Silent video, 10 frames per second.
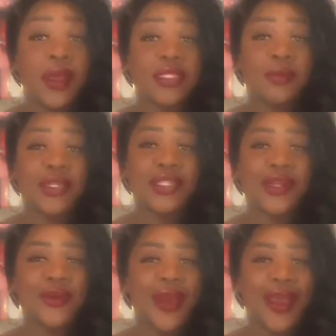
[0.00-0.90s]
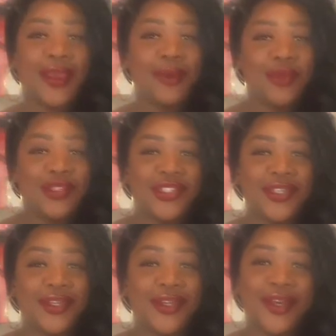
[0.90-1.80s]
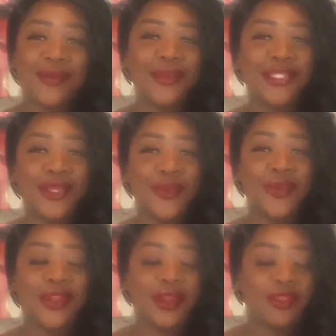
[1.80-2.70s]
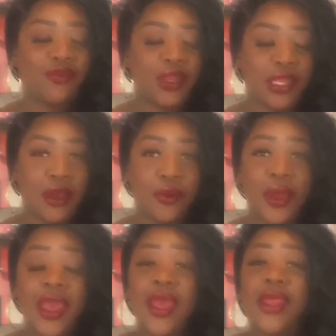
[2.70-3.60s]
My channel. I am Yashika, coming to you with another video.